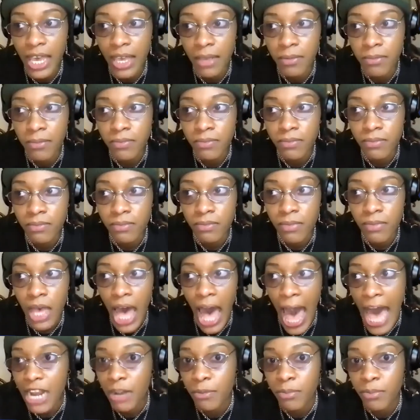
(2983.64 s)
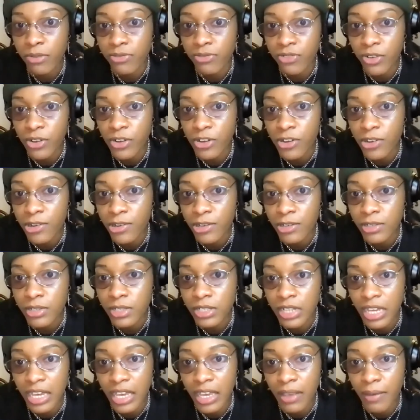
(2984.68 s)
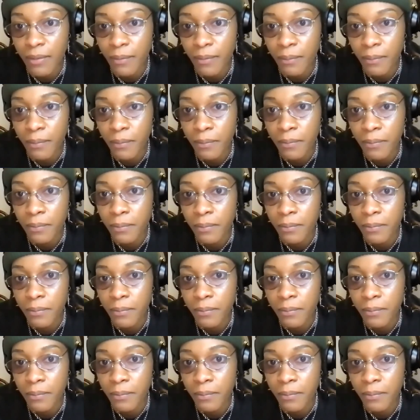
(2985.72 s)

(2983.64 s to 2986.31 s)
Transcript: if you say, I don't prefer to date